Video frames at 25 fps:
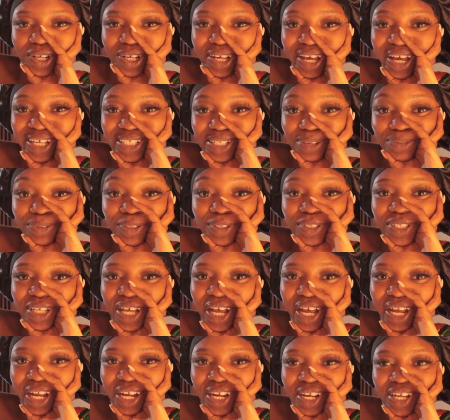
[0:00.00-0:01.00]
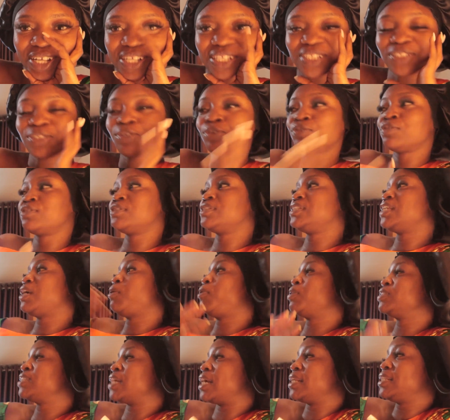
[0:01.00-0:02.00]
Guys, I'm so tired. So today,
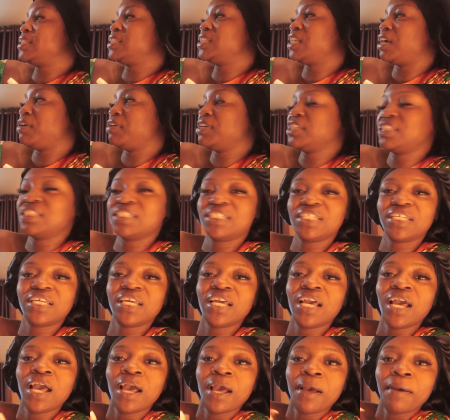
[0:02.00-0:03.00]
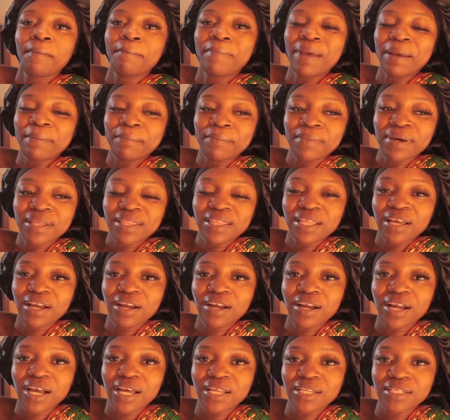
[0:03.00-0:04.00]
what's the itinerary today? My
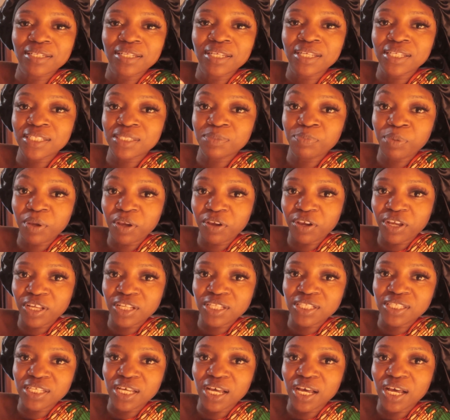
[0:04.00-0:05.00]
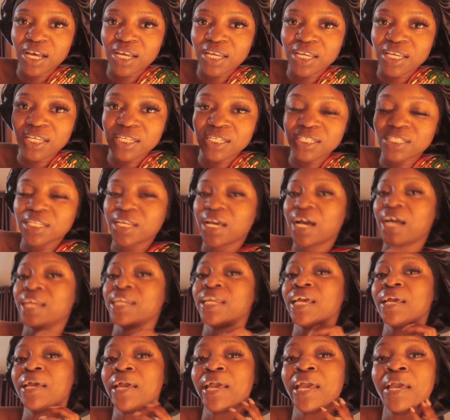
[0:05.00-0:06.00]
mother and his parents are in an
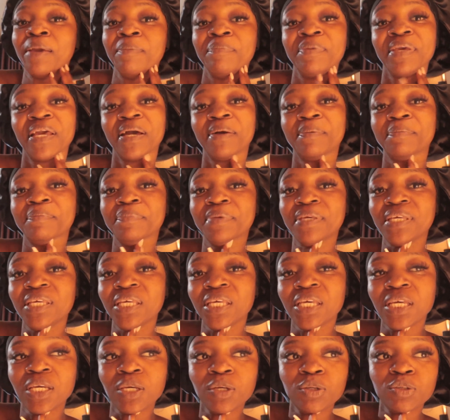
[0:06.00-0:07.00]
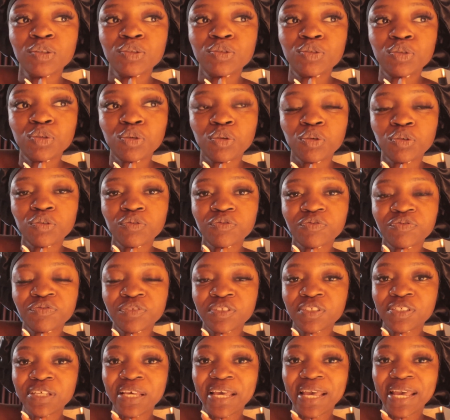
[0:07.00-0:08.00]
Airbnb. So
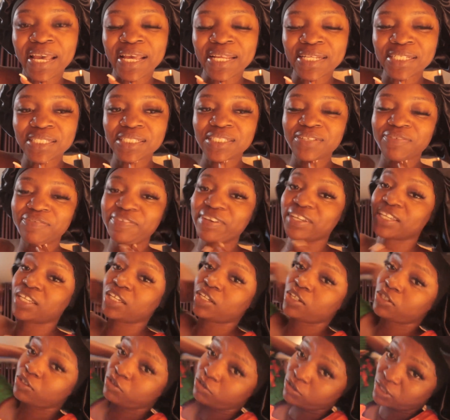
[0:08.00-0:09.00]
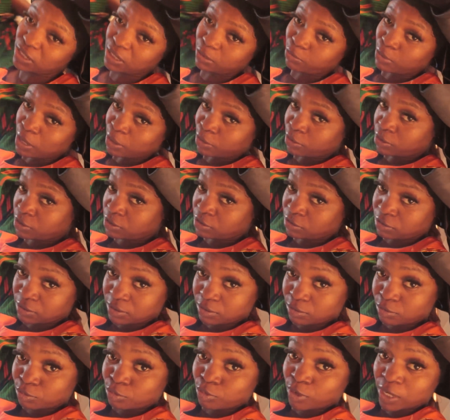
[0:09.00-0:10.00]
to end the vacation, we're going to
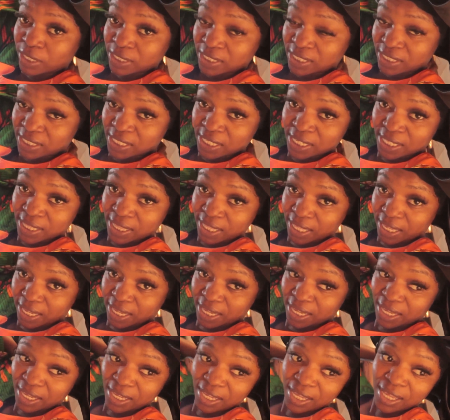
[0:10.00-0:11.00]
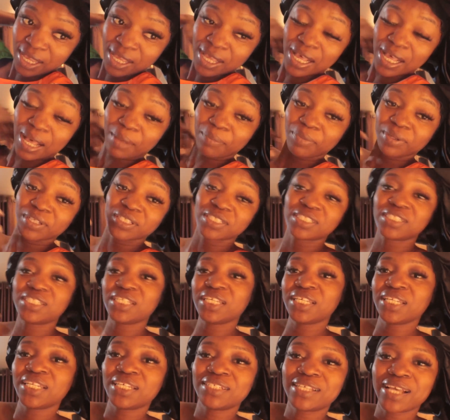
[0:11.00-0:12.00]
go and stay there. I'm going to
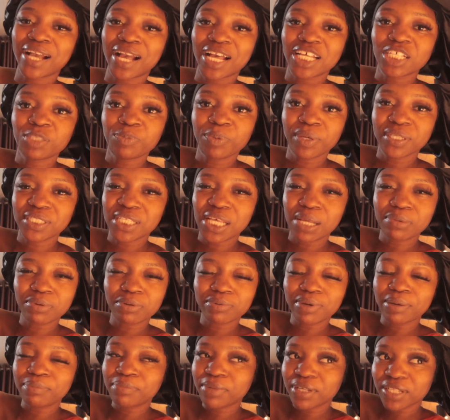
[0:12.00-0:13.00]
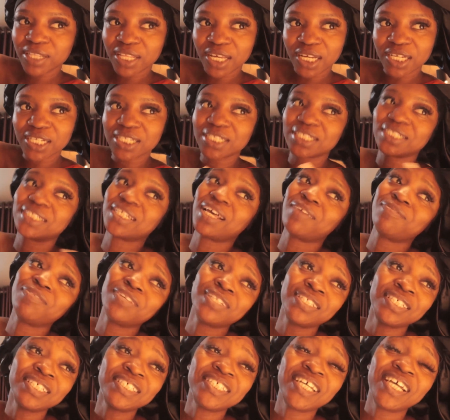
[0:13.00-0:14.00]
stay there so I can spend time with my mother because I've
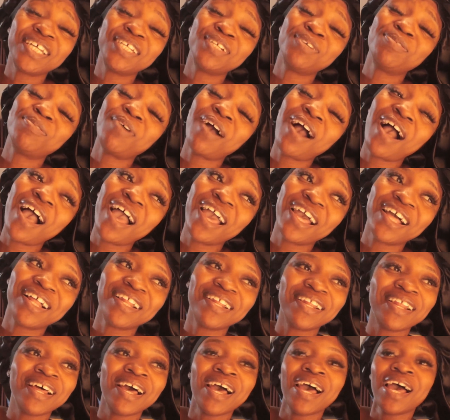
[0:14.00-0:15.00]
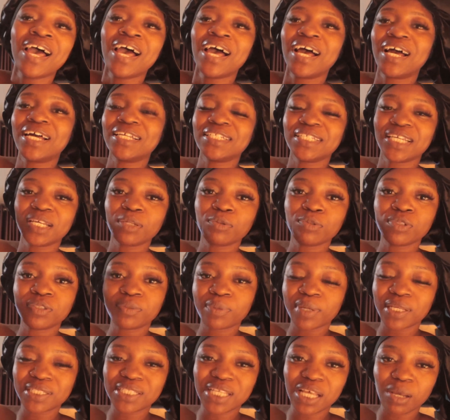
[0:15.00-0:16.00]
not seen her in a while. And then we'll
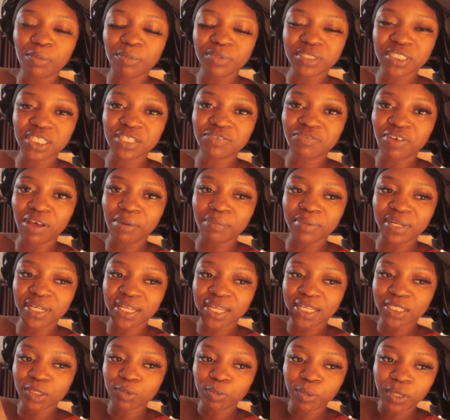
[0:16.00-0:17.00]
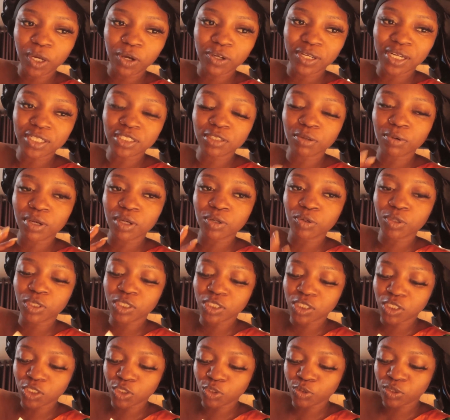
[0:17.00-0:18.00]
spend time with his family as well. That's what we're
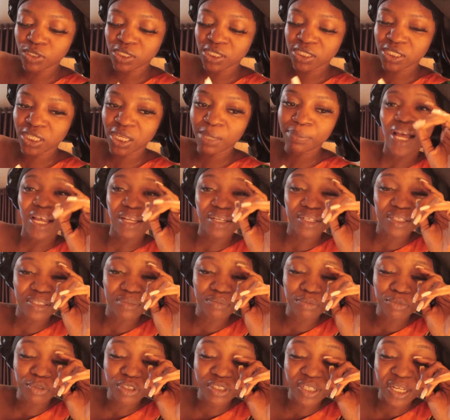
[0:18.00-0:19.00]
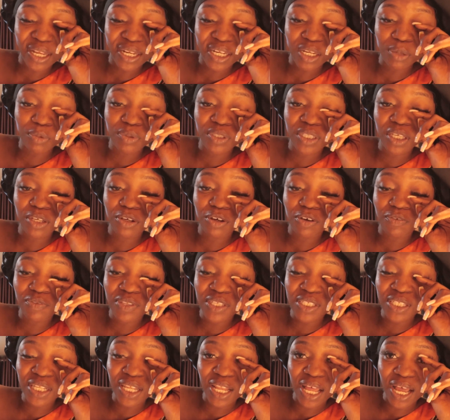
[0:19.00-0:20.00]
going to do today. I most likely will take off
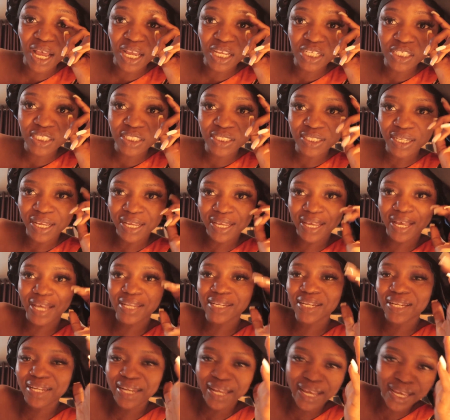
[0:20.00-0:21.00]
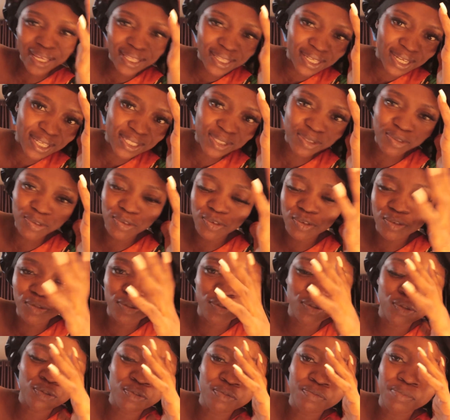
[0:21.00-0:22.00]
this lash. I kind of like that. Oh,
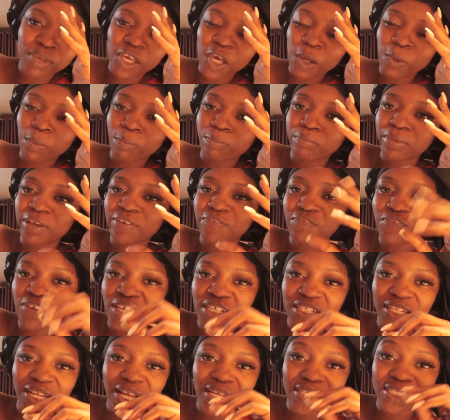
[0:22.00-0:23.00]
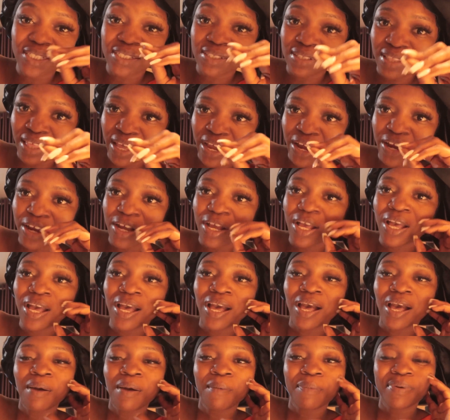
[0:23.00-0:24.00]
no makeup on my face. Lash is there.
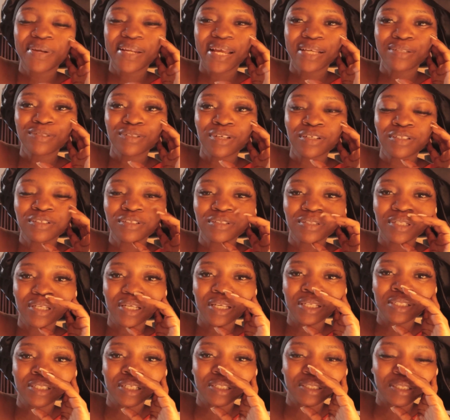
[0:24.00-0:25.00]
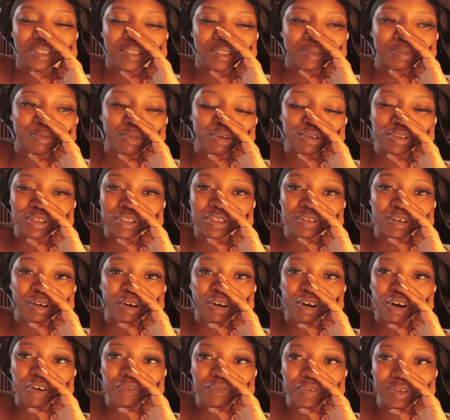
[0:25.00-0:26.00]
But I just, it just, it's more, it's
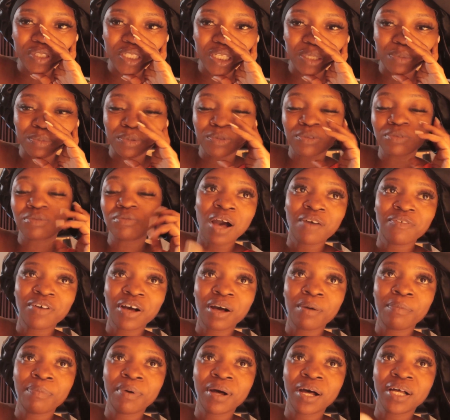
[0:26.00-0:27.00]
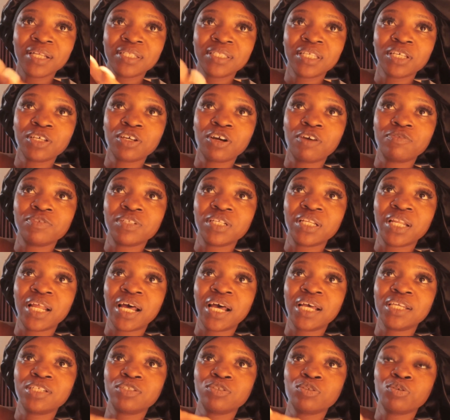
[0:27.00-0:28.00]
uncomfortable. How about take off the
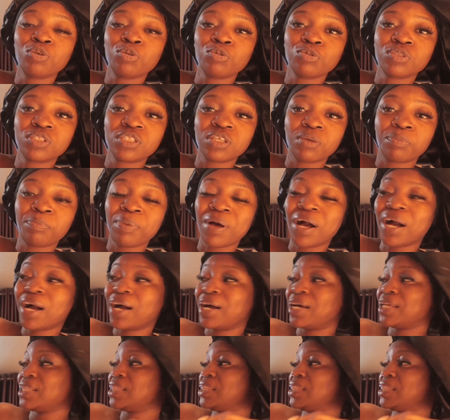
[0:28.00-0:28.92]
lash, go to pack our